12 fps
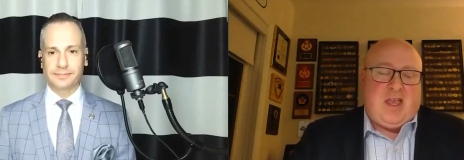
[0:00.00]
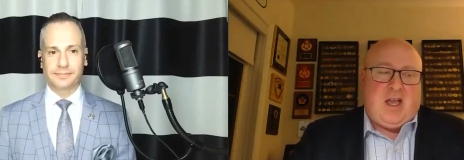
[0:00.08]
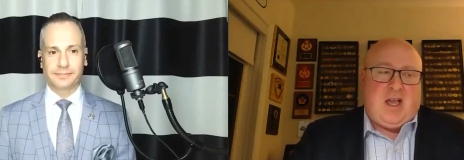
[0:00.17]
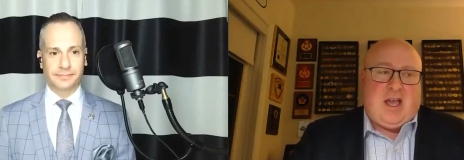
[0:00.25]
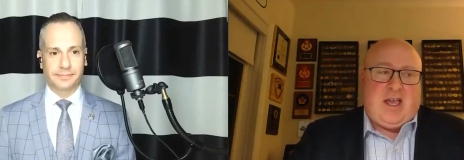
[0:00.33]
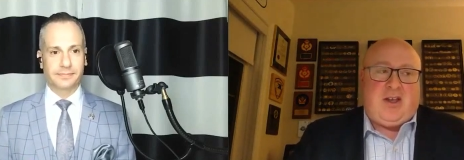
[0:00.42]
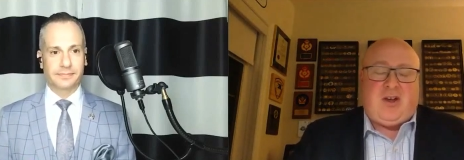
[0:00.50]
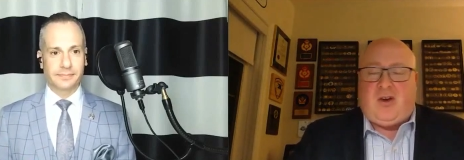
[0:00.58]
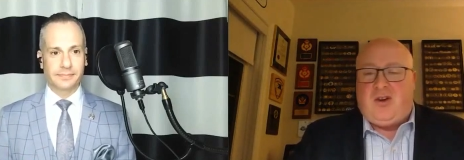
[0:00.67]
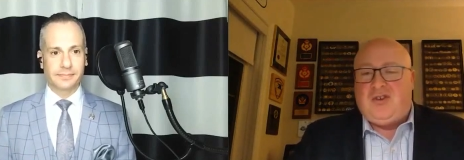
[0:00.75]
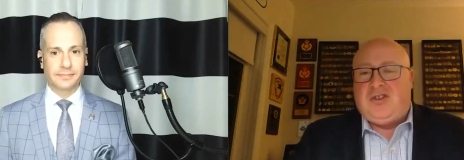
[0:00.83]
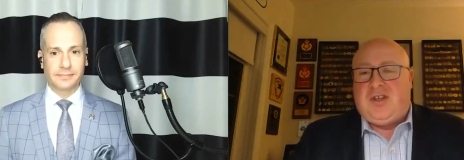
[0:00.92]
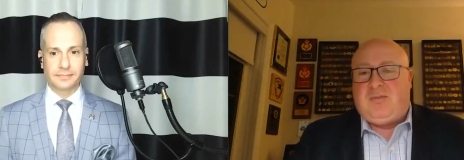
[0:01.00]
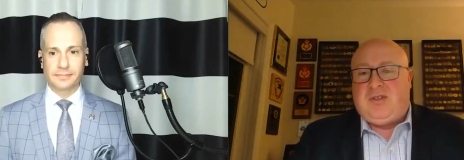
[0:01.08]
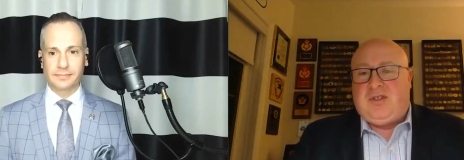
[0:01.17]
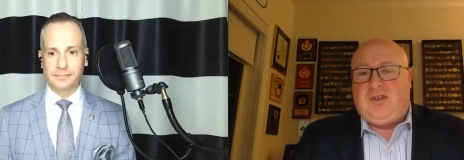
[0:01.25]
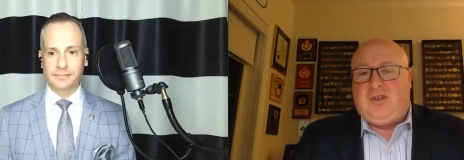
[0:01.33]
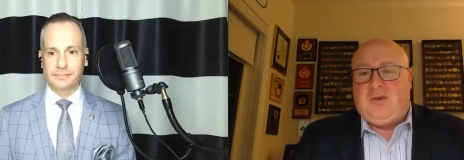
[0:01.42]
Speaker 1: I encourage them
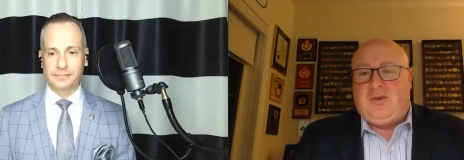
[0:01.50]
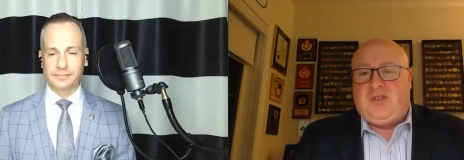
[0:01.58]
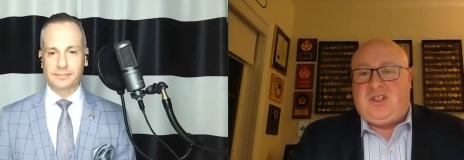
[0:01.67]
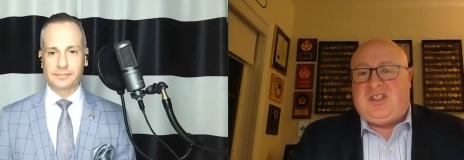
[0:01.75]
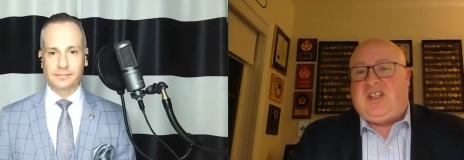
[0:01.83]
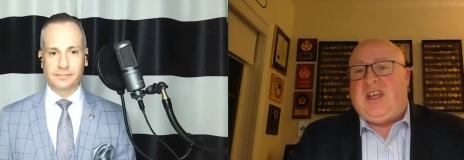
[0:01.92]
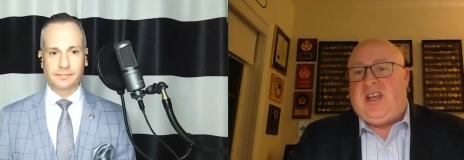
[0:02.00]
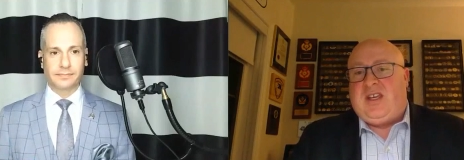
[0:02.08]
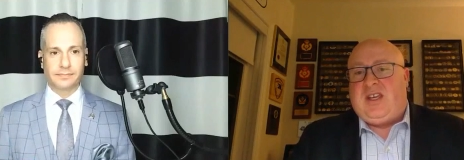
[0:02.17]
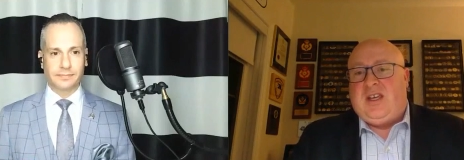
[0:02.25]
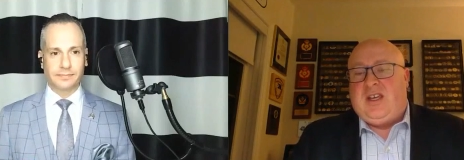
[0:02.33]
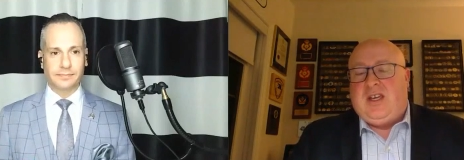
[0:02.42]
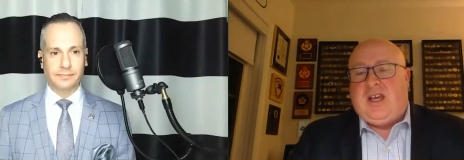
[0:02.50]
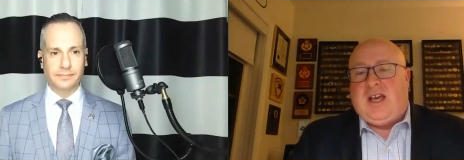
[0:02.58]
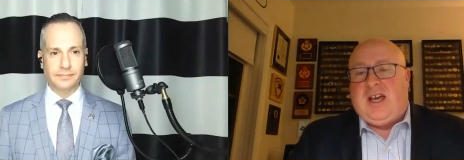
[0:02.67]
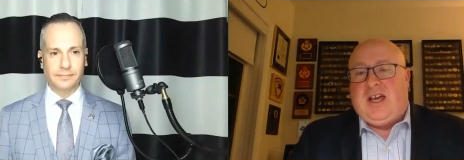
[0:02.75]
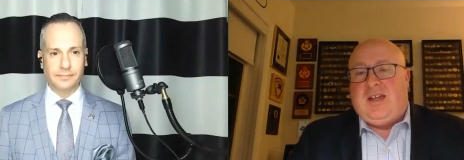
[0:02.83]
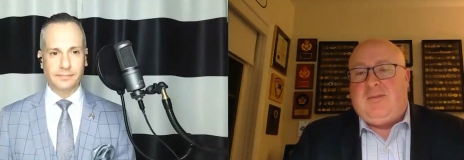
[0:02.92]
to to take
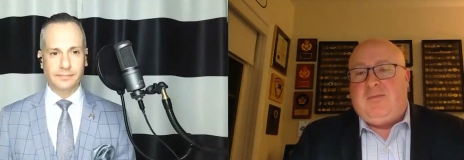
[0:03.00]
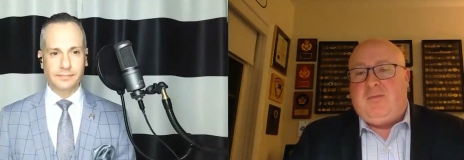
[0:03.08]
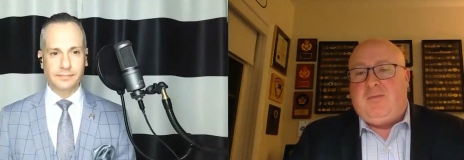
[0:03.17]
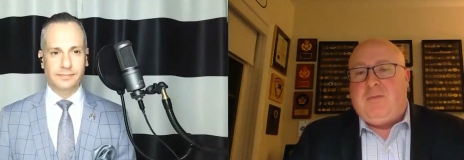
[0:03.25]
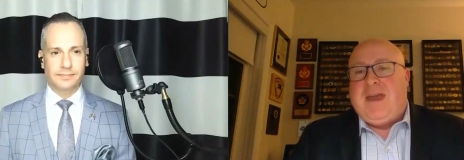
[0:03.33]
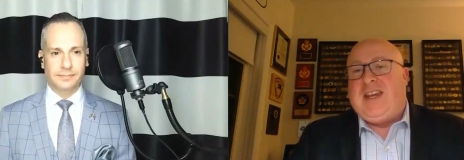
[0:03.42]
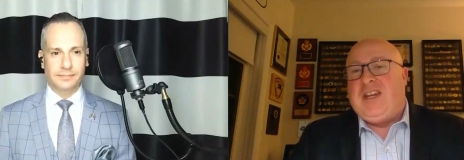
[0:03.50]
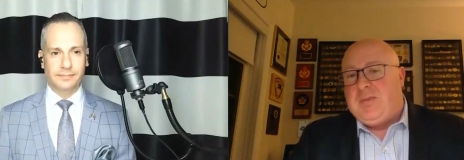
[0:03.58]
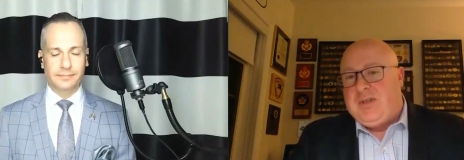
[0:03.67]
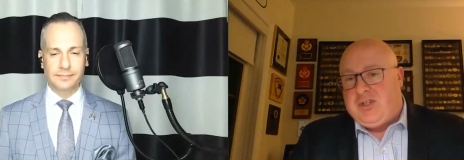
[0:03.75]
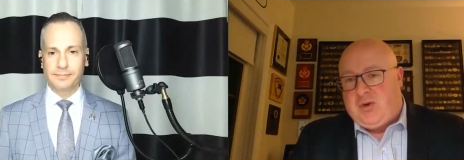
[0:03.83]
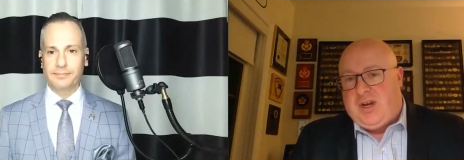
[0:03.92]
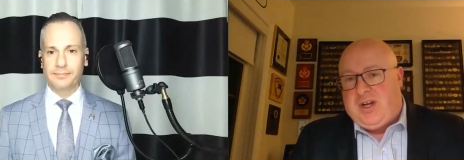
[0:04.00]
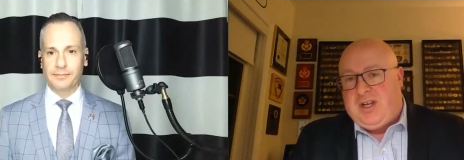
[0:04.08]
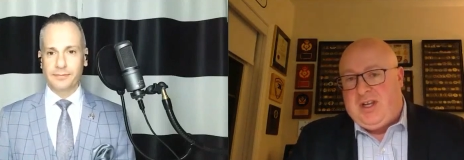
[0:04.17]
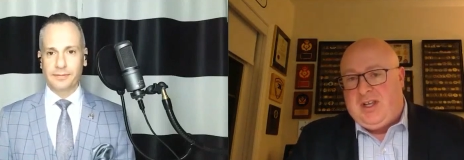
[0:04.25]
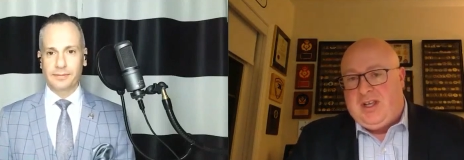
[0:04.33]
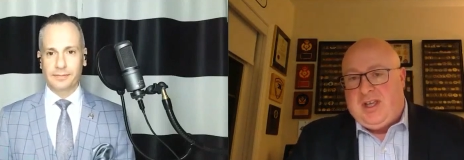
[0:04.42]
uh, management
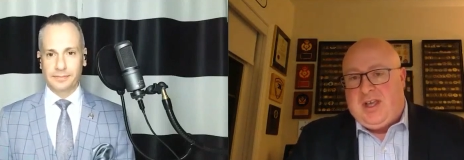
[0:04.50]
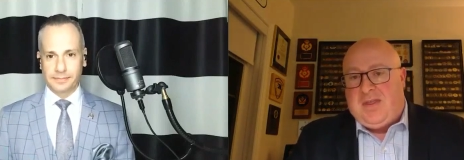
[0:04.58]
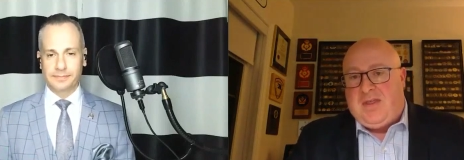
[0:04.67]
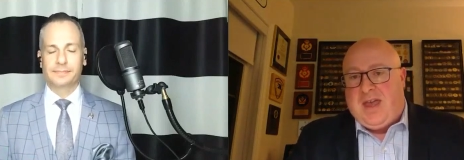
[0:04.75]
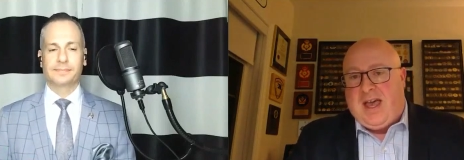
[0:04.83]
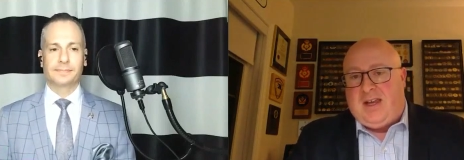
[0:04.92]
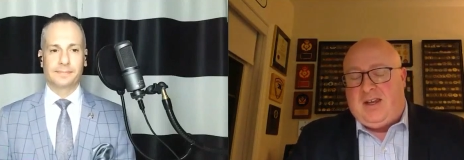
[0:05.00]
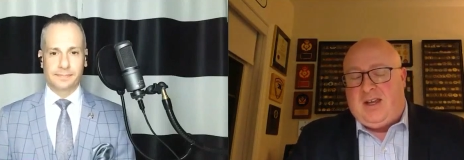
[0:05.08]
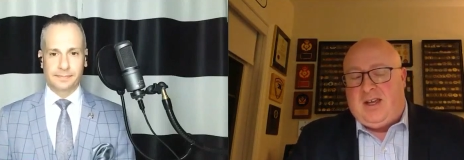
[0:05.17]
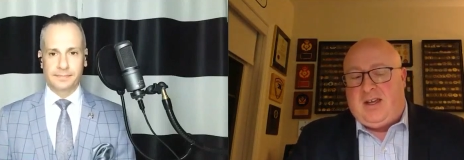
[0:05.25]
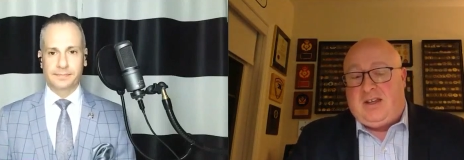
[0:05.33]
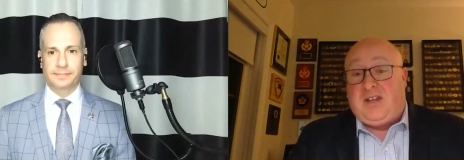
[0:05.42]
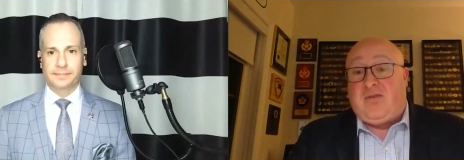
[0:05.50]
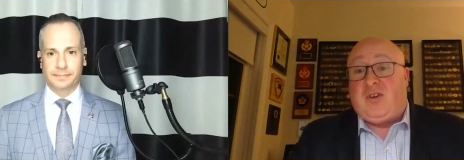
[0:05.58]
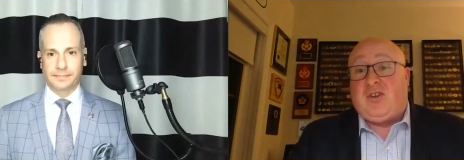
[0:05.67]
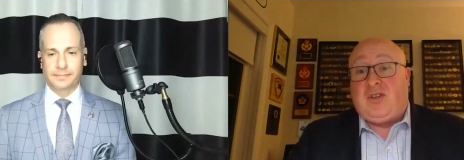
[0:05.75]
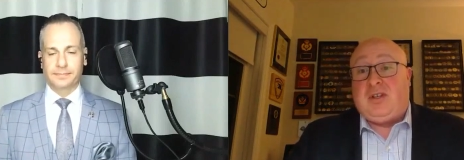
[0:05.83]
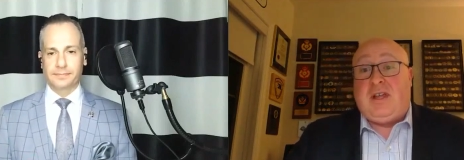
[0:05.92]
training that uh,
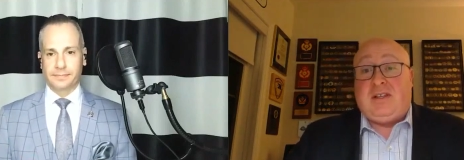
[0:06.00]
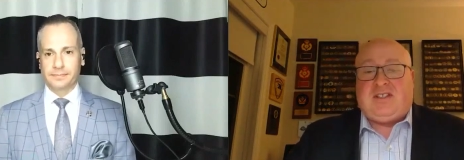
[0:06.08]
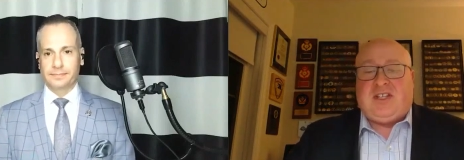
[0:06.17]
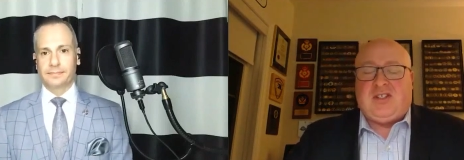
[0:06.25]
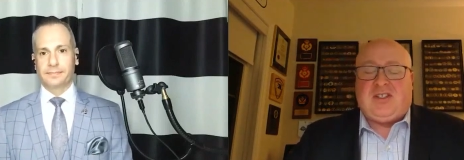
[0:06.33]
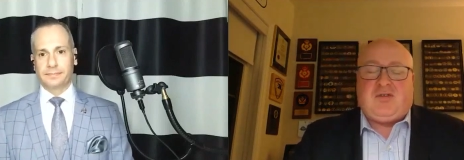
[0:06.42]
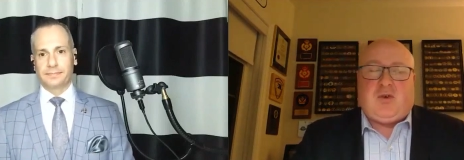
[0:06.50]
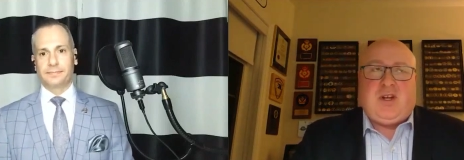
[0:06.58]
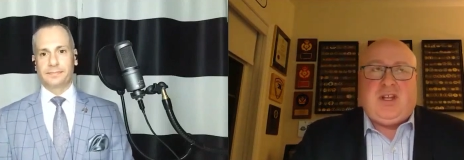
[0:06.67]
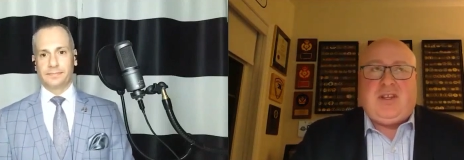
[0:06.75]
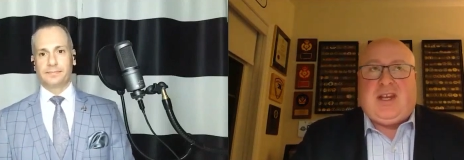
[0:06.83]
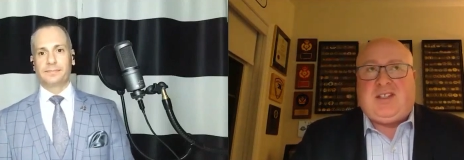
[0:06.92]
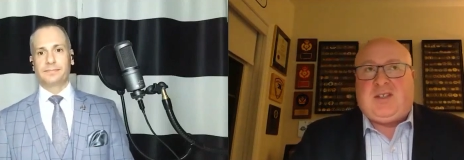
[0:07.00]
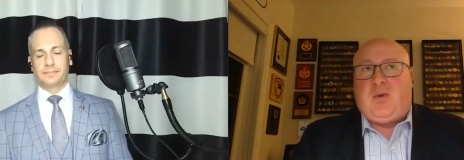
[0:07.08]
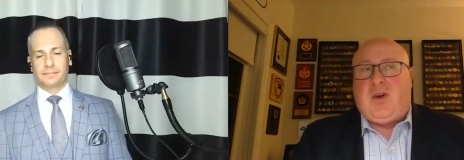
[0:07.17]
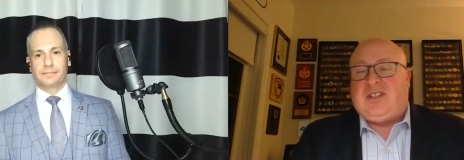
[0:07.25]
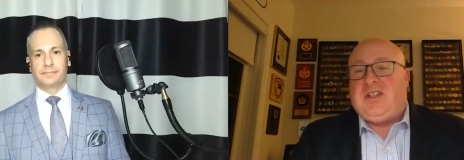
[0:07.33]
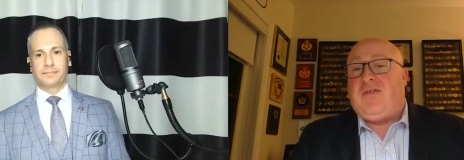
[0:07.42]
different sessions of training that
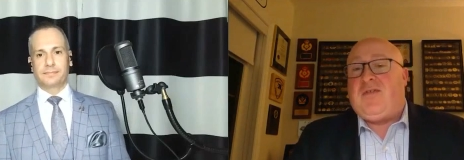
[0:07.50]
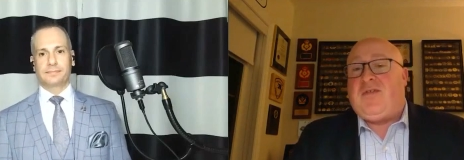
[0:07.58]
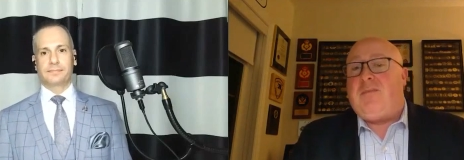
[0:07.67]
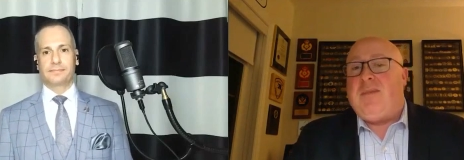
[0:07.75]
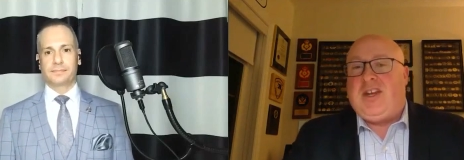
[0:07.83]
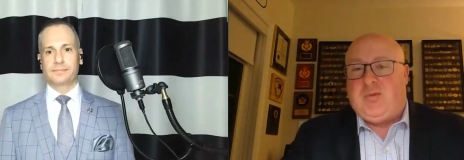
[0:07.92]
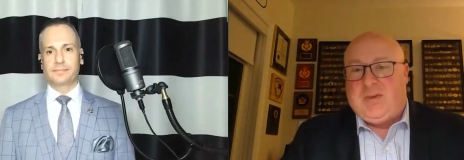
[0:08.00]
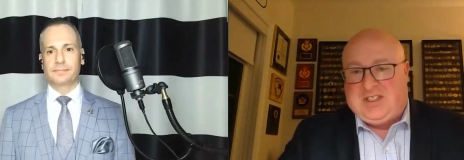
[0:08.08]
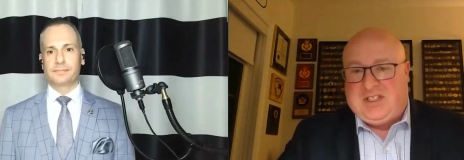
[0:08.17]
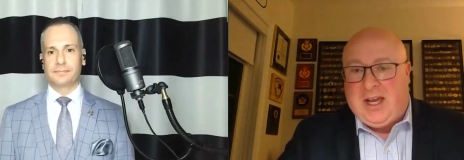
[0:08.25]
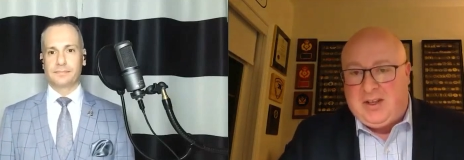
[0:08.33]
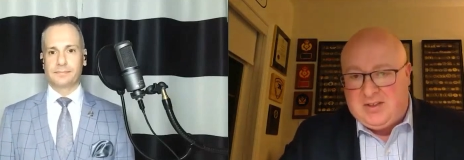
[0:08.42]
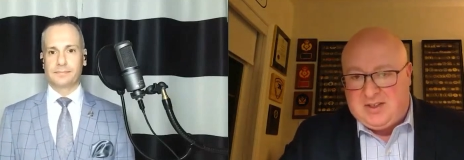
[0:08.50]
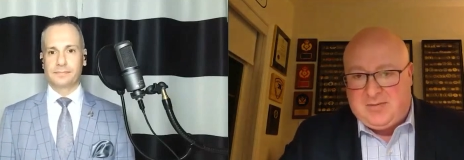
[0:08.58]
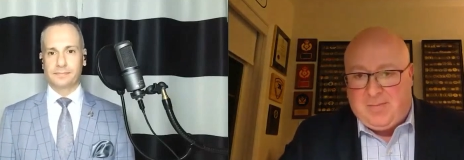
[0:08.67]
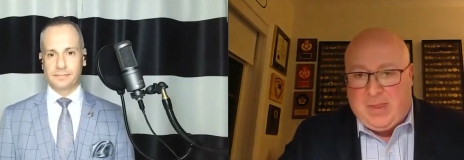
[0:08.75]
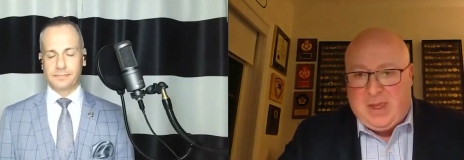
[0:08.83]
express different management styles